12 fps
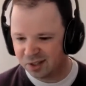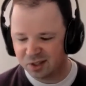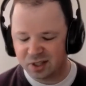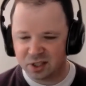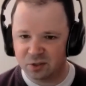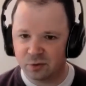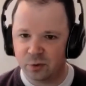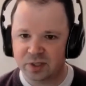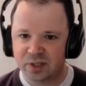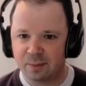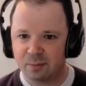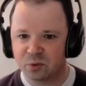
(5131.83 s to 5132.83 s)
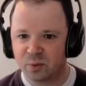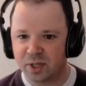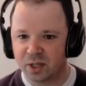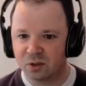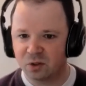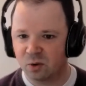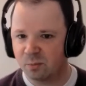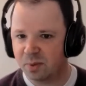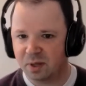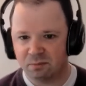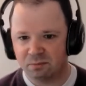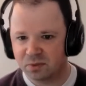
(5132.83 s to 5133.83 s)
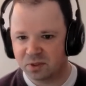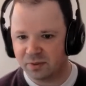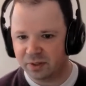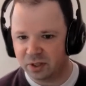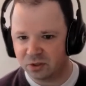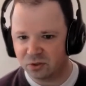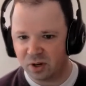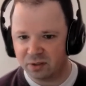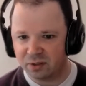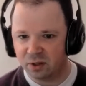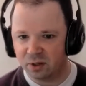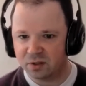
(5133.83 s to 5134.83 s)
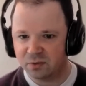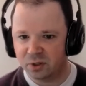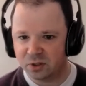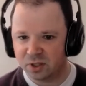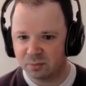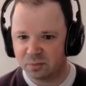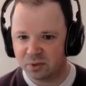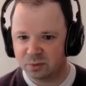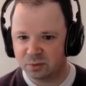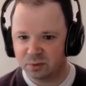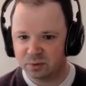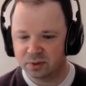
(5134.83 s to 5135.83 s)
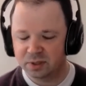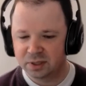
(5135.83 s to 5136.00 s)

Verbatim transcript: So there's a few examples where you can do yeah. it, but something like triathlon, it's virtually impossible.